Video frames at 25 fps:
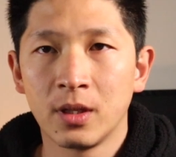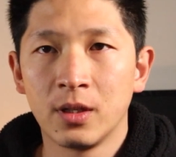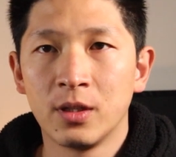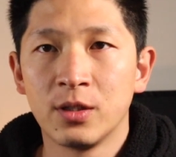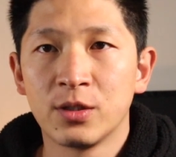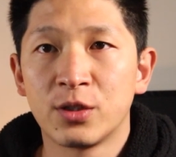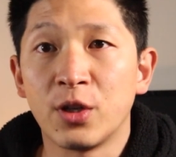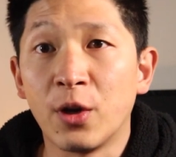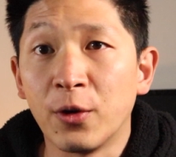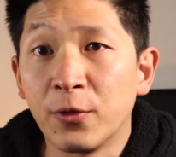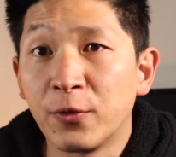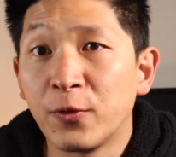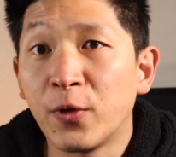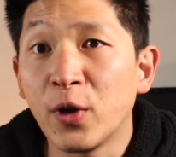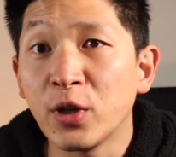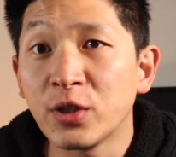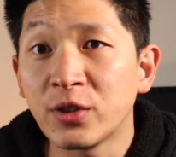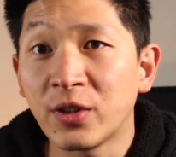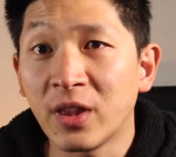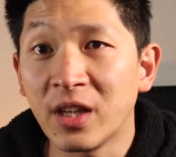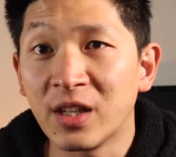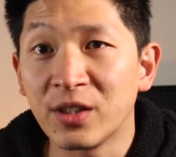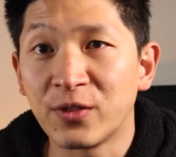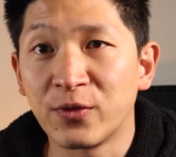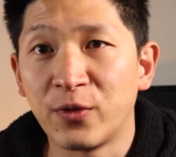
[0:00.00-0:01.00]
So first
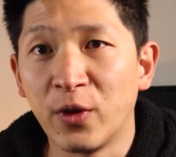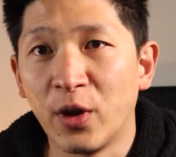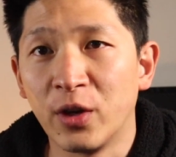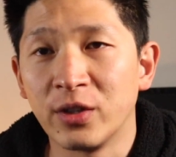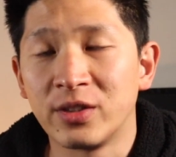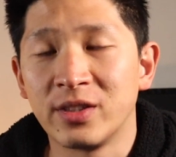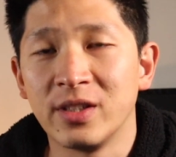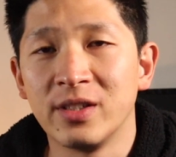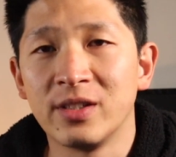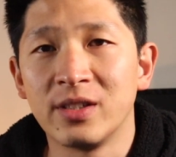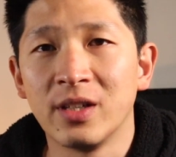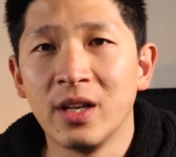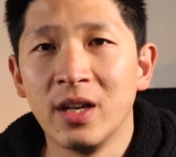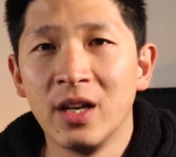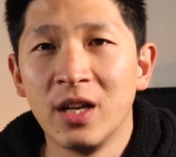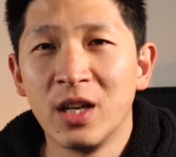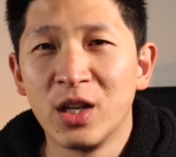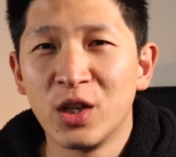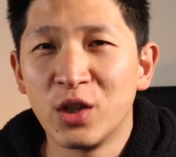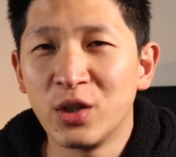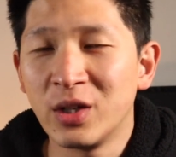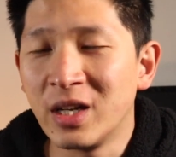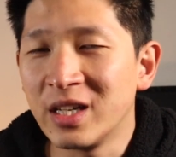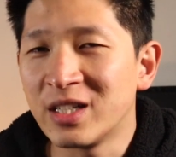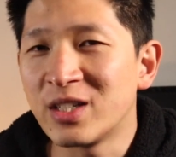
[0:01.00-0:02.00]
things first is
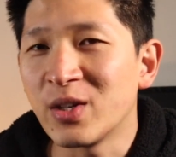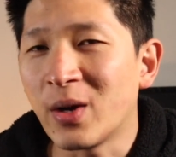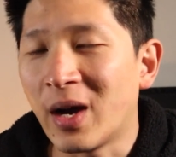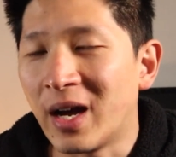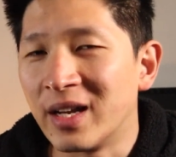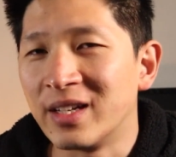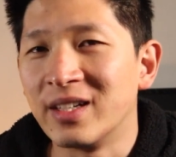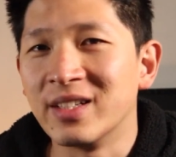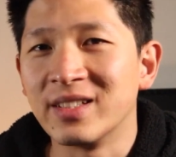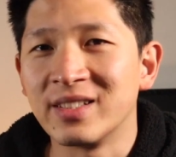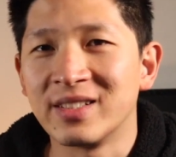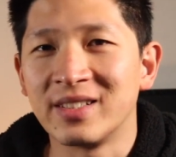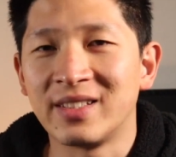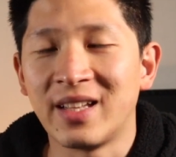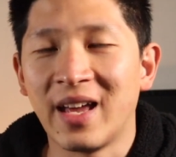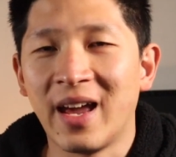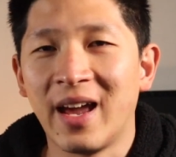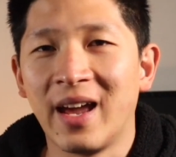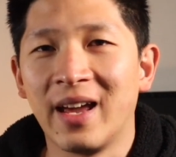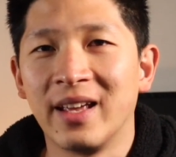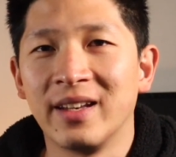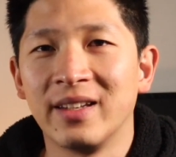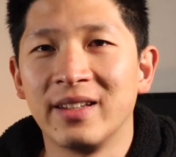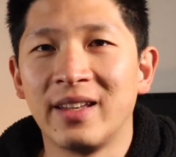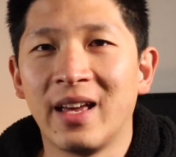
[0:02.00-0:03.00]
you need to
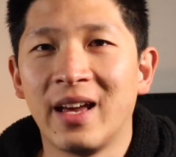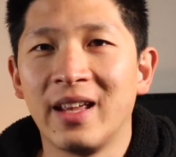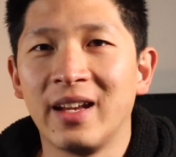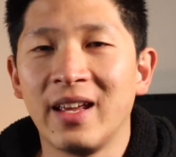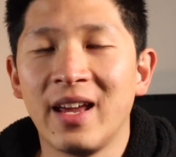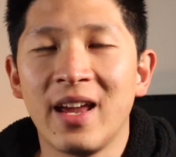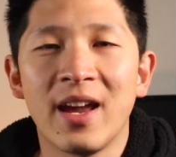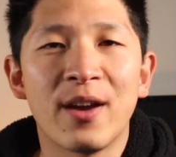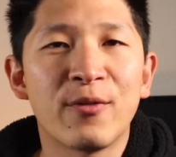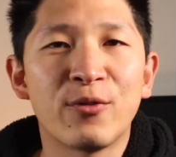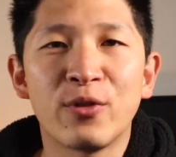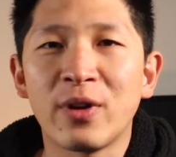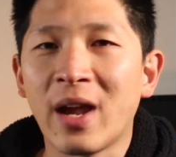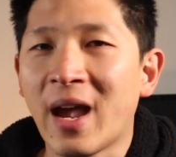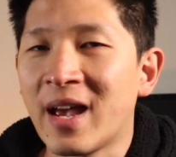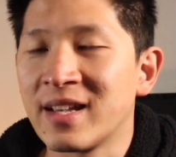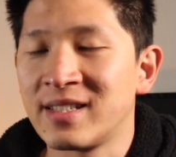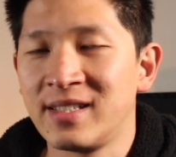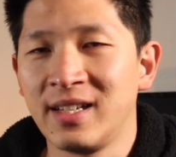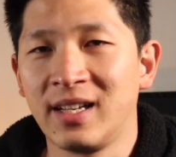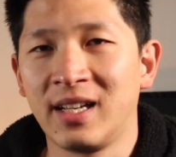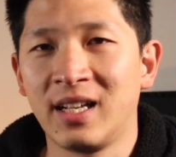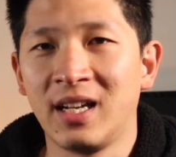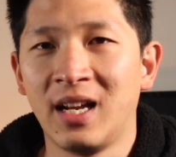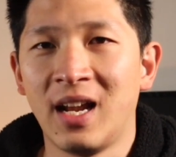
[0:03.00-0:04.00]
understand that every
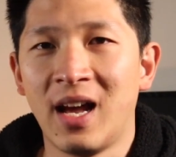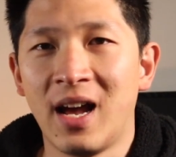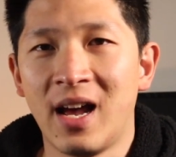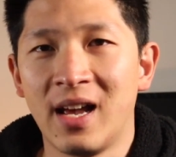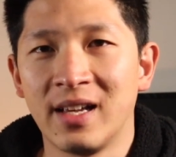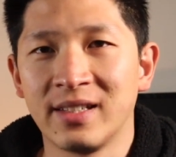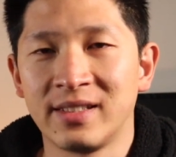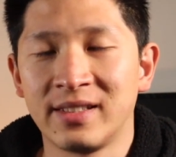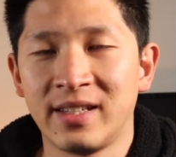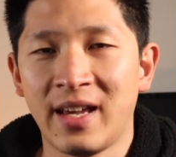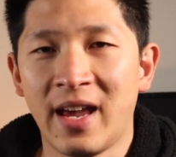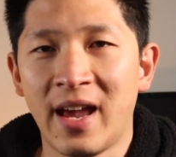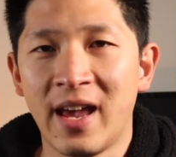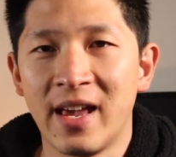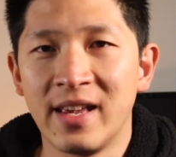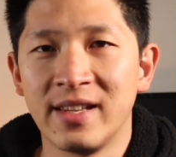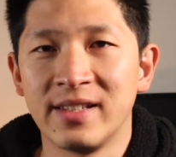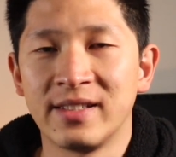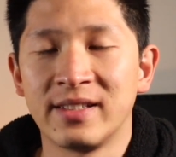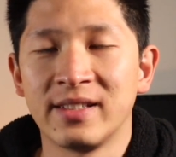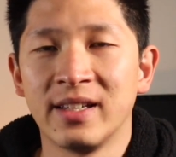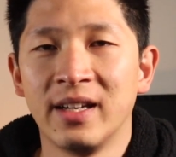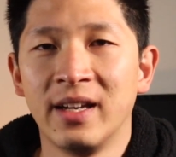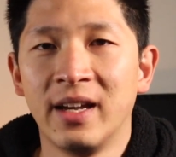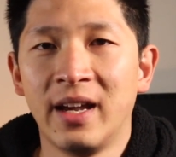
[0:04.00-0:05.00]
asset class
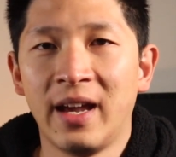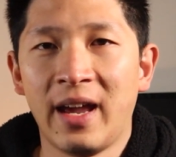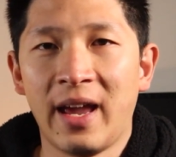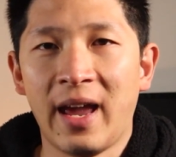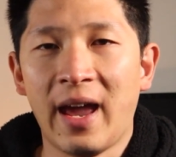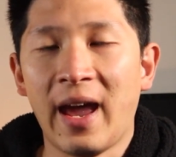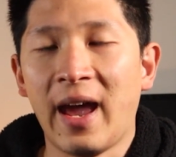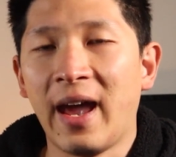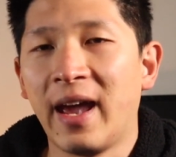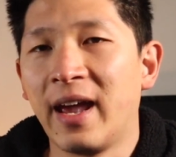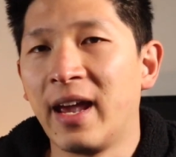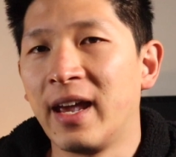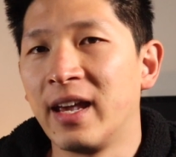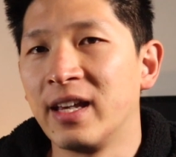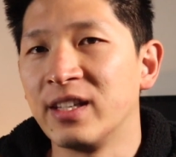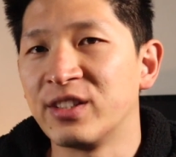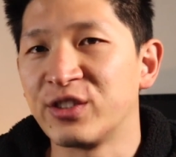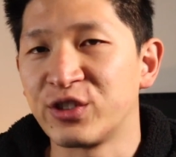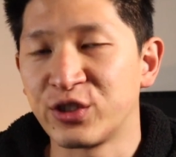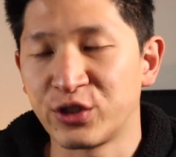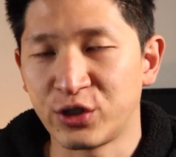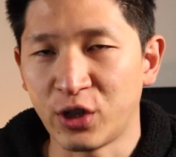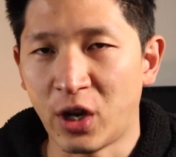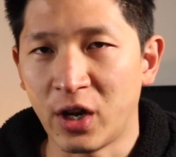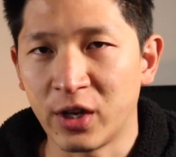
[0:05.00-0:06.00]
has a
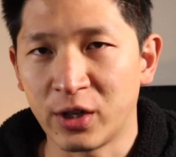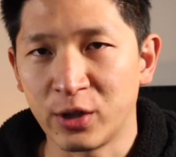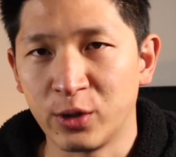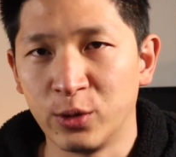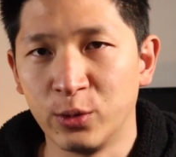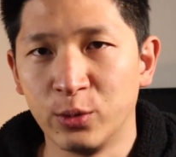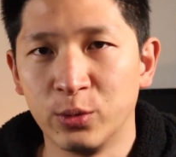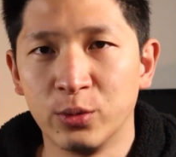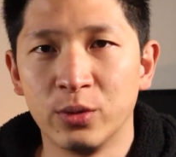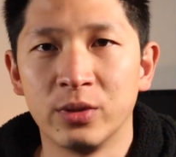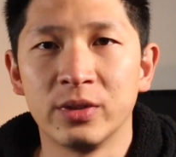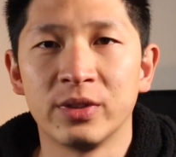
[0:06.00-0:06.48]
cycle.